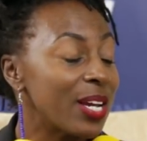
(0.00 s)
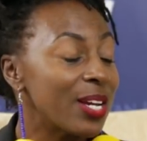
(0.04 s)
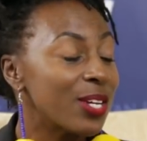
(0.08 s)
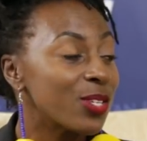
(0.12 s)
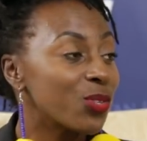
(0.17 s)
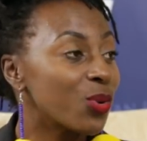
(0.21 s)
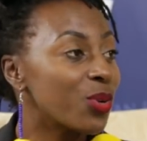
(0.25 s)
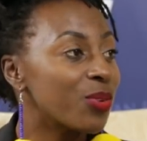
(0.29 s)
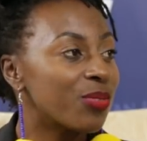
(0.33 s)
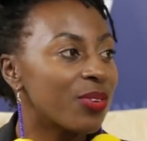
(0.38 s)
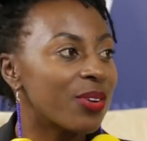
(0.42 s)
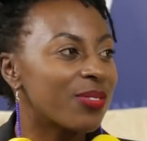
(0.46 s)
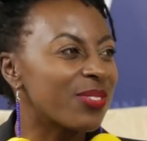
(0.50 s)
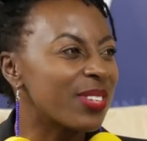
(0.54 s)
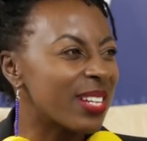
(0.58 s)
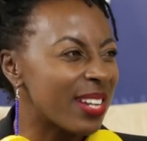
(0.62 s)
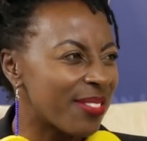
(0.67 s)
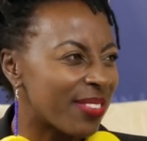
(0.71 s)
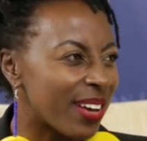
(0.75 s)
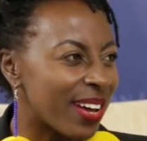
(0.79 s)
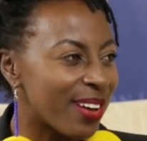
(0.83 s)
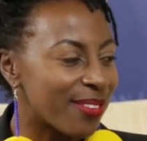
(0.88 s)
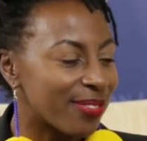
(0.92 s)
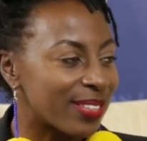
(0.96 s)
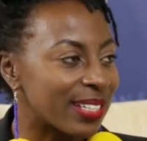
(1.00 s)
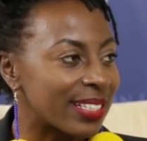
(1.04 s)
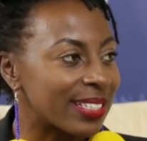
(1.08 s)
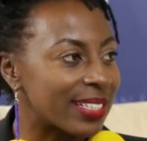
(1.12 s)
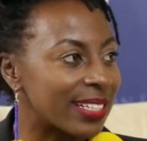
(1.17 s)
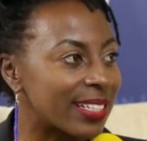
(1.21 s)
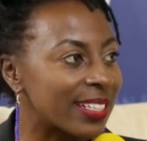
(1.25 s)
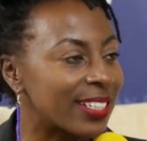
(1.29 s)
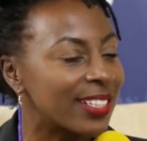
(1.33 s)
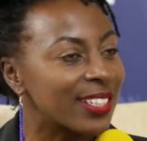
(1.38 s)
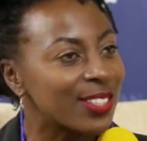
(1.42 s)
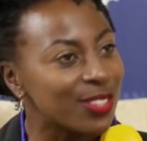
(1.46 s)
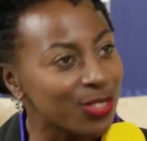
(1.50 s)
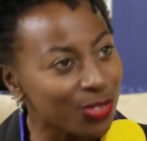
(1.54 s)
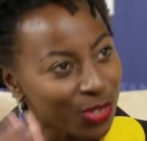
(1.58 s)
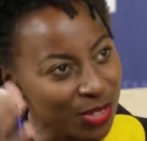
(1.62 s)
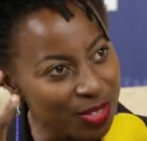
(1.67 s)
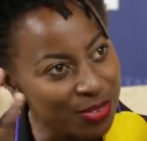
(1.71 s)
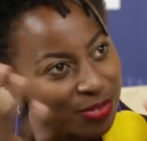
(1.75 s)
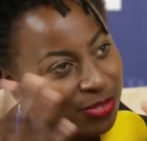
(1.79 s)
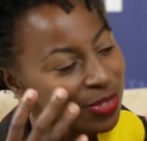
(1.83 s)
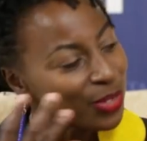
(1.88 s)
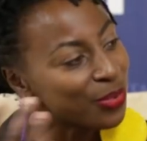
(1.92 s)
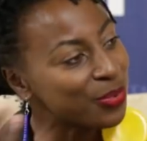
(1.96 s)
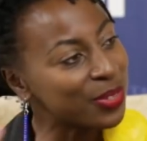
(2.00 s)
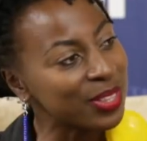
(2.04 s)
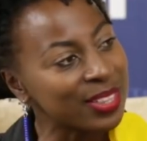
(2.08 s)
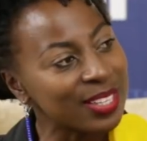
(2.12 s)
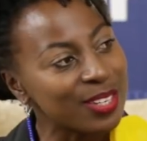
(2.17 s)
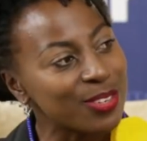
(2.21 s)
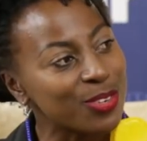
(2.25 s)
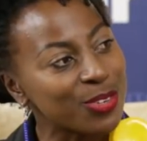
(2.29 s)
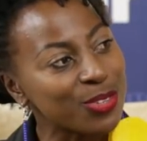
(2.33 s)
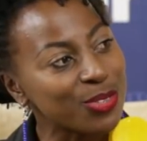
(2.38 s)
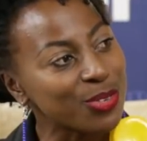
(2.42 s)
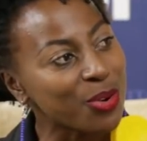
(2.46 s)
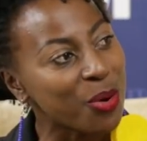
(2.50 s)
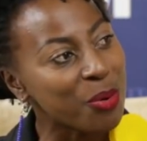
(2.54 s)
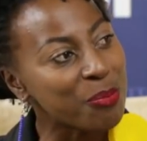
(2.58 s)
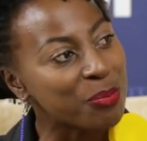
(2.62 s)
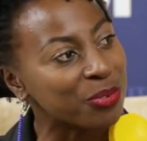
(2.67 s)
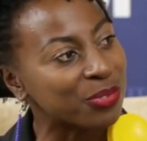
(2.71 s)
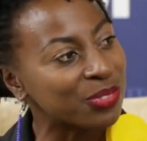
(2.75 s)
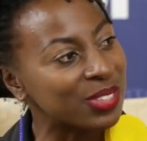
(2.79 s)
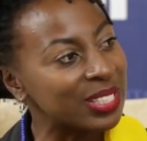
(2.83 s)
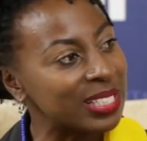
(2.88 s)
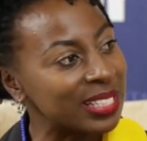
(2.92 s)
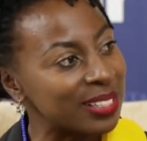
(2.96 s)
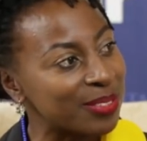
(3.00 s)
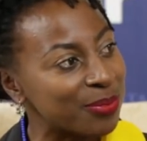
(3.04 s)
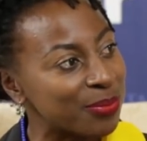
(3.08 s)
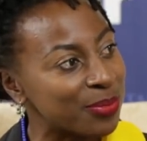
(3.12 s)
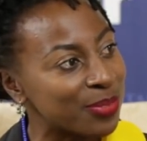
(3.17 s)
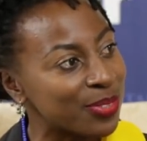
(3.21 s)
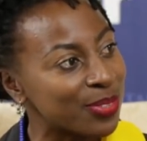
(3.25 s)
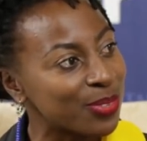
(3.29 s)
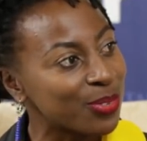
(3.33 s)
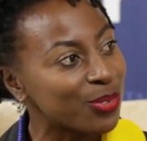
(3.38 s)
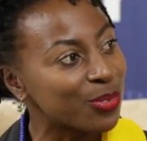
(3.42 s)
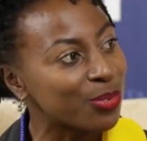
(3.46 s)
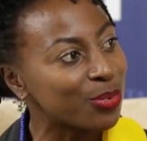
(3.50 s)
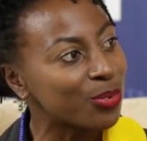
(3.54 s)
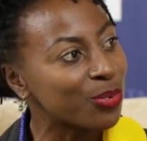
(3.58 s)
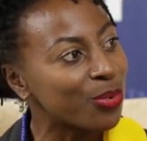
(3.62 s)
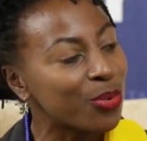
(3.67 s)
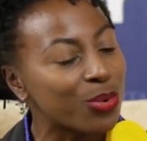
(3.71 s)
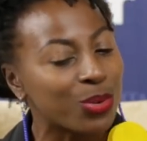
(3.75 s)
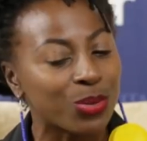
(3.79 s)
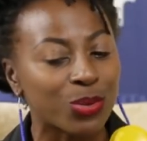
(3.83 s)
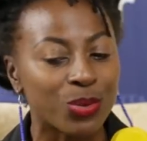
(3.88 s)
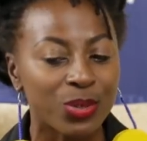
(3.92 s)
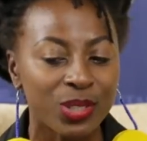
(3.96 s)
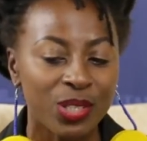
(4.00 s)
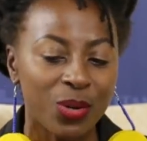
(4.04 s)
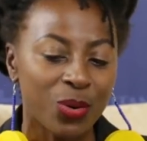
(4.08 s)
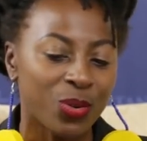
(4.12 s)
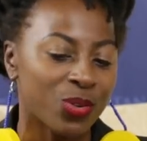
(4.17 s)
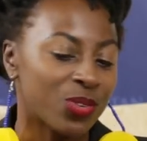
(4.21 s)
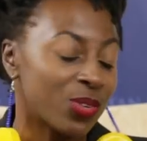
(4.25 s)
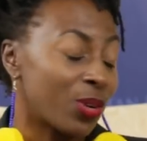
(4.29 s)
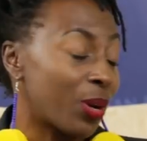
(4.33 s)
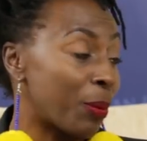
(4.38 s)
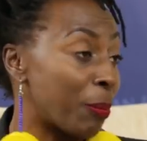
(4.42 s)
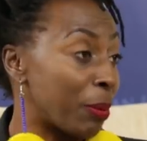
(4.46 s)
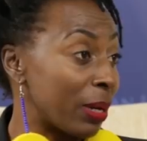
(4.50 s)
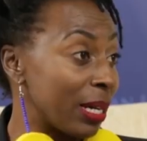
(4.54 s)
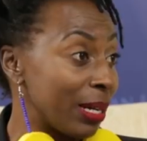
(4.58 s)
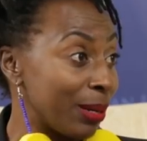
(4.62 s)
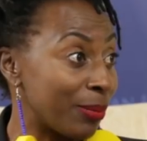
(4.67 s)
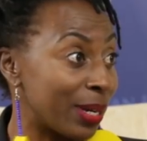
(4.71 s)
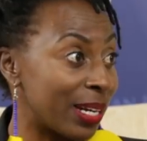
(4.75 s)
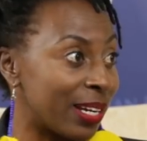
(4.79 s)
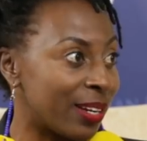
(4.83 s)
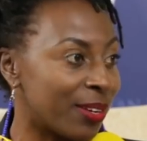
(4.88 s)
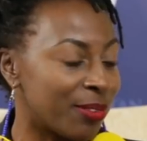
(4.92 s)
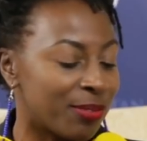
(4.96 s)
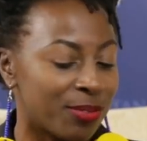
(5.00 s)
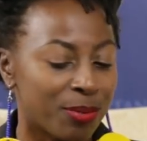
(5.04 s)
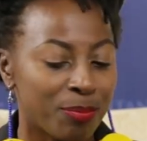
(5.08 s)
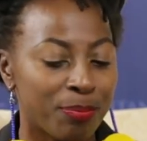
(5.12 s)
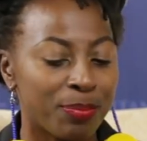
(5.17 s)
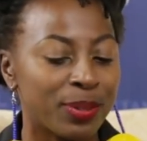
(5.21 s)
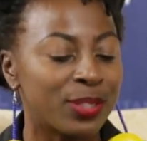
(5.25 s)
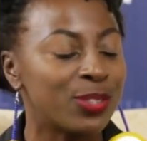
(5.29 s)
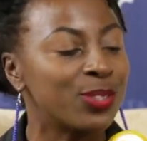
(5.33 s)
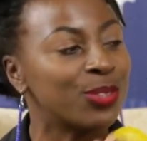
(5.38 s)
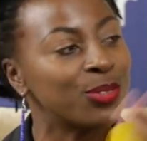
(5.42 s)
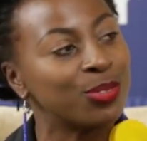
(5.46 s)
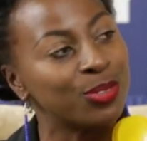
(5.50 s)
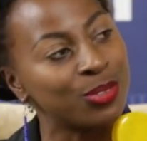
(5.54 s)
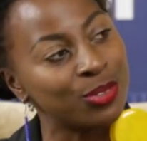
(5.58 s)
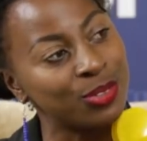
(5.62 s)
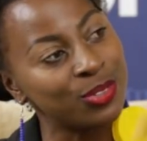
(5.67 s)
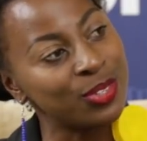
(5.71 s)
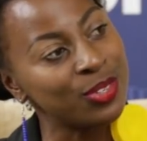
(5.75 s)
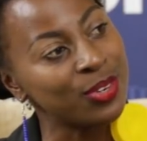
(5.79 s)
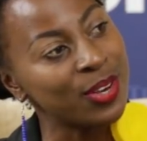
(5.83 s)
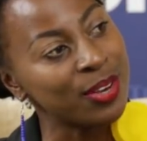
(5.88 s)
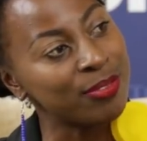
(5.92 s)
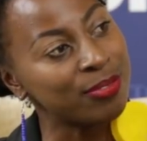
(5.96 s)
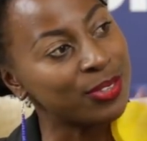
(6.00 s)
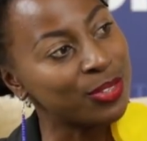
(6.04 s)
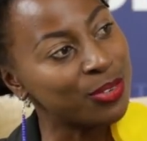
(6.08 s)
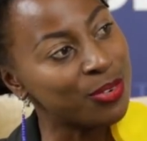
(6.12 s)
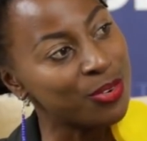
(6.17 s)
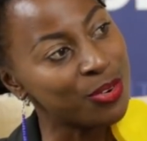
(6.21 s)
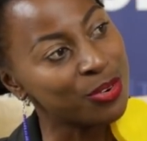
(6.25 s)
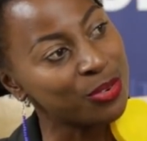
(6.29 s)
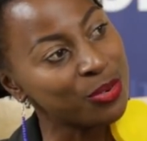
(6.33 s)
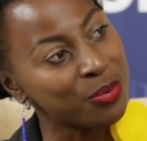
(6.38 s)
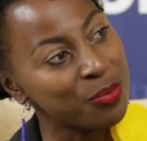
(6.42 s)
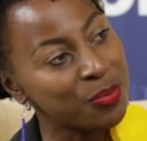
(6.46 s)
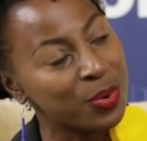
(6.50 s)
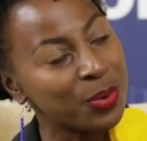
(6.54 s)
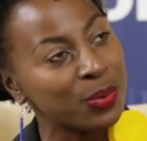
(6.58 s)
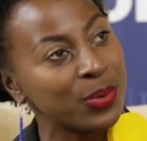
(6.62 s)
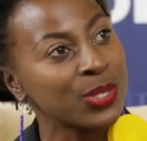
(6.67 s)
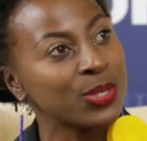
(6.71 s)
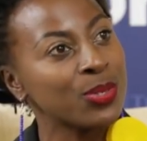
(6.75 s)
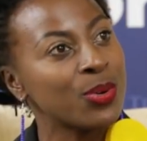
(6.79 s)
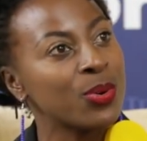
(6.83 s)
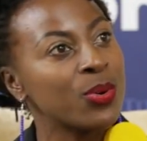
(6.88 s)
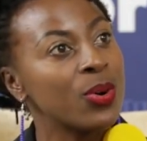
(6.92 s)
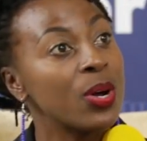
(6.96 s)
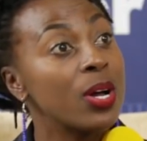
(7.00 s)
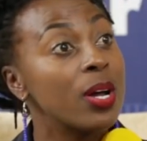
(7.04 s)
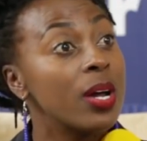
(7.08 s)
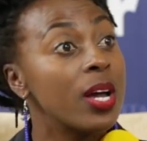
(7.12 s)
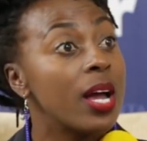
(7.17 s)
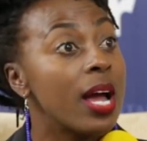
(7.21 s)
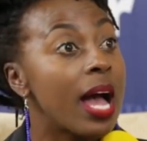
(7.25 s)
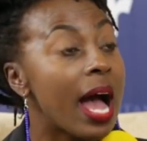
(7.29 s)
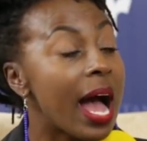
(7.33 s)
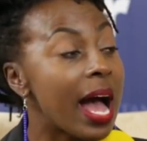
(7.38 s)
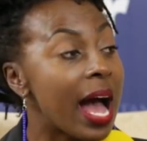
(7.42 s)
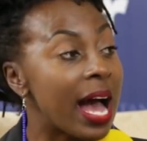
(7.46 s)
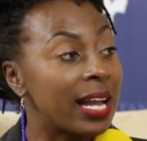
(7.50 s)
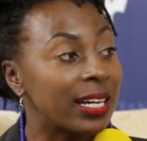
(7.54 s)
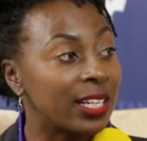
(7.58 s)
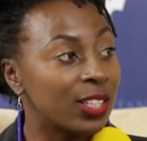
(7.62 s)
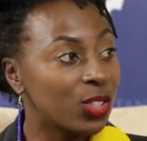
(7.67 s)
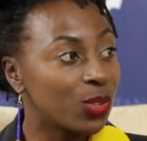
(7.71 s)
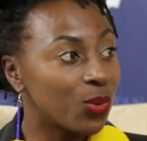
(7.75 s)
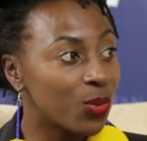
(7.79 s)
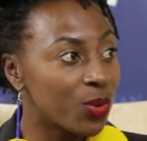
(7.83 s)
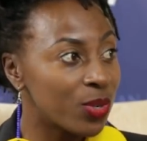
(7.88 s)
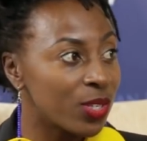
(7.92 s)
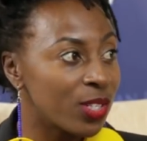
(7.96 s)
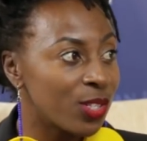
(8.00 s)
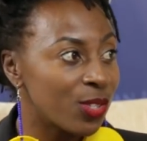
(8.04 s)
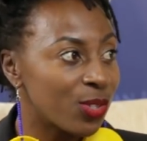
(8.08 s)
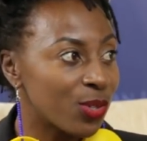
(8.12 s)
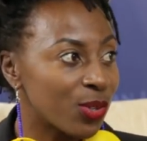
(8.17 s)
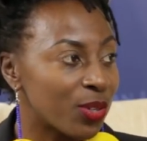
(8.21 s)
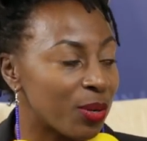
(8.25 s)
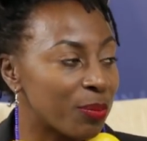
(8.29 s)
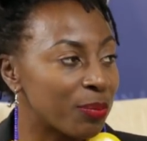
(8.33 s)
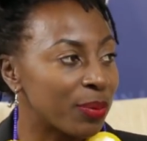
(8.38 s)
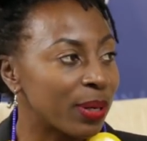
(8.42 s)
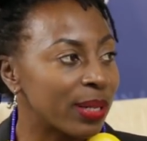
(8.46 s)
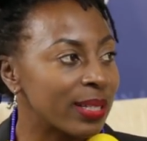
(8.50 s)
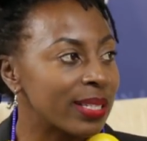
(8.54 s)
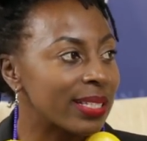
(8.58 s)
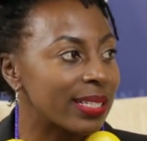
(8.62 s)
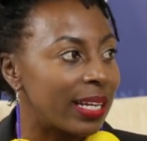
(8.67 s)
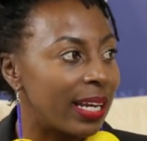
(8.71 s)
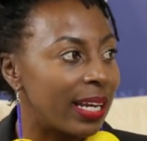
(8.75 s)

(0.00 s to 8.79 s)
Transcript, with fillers: So if you have never ever seen it, it's not even within your scope of dreams. level but you, you haven't gone kumwe kweso anachioniso nambia